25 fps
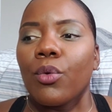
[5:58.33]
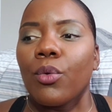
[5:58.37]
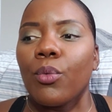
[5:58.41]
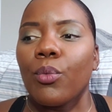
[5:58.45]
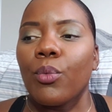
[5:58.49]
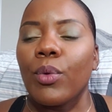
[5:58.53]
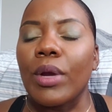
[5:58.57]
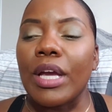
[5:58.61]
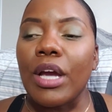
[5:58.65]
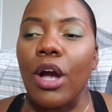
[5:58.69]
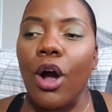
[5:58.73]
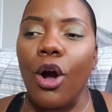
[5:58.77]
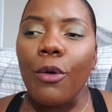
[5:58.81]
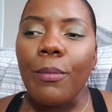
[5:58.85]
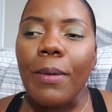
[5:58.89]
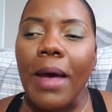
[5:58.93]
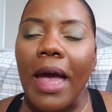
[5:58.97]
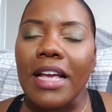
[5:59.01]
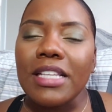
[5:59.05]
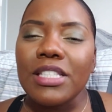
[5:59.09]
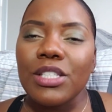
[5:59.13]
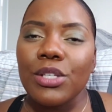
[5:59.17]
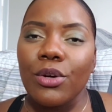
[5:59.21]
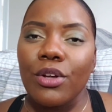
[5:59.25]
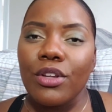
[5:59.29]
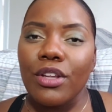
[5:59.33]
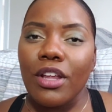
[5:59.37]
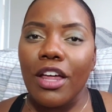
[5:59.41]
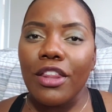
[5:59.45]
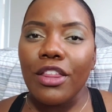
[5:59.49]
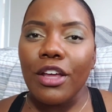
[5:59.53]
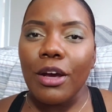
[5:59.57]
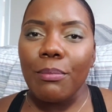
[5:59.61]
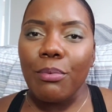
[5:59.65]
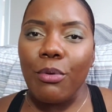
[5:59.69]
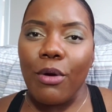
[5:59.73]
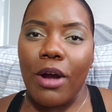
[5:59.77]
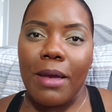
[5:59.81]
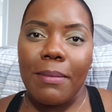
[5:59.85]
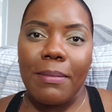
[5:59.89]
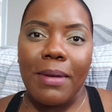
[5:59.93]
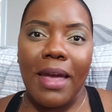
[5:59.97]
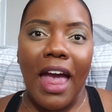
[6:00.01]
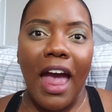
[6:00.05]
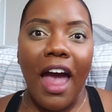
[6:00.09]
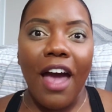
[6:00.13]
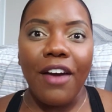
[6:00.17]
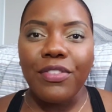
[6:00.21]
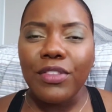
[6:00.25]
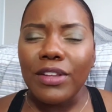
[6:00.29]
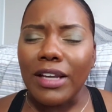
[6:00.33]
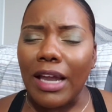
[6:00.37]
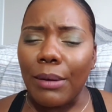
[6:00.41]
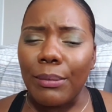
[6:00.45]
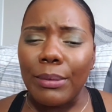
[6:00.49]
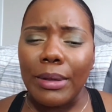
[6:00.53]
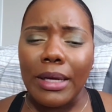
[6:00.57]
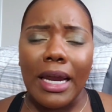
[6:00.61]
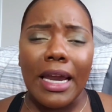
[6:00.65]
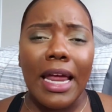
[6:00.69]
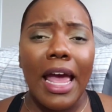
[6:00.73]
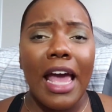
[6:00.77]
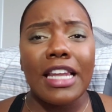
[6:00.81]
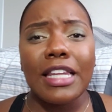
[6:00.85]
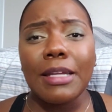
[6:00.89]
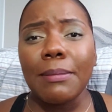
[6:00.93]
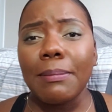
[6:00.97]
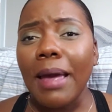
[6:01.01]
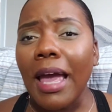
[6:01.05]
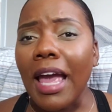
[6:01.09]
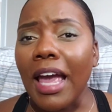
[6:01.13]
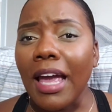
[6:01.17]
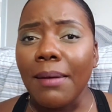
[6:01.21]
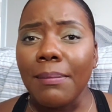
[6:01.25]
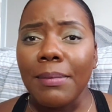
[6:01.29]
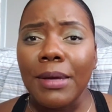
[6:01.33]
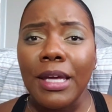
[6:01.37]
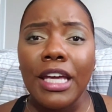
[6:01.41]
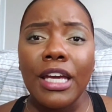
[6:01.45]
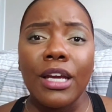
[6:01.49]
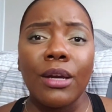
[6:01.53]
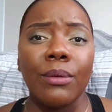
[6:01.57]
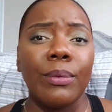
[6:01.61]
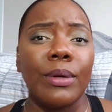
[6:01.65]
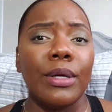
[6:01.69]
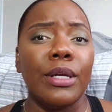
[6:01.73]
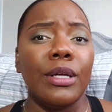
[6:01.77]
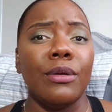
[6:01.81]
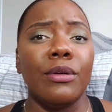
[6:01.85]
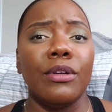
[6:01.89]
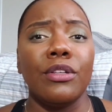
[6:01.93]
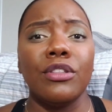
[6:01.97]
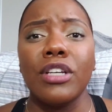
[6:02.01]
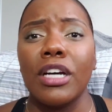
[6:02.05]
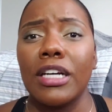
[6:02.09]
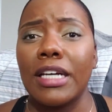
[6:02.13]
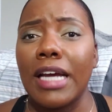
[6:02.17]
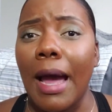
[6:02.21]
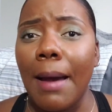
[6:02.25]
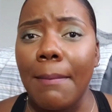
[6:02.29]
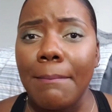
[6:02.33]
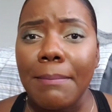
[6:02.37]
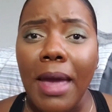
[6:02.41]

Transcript: we go back to another appointment after we done had the baby, we done got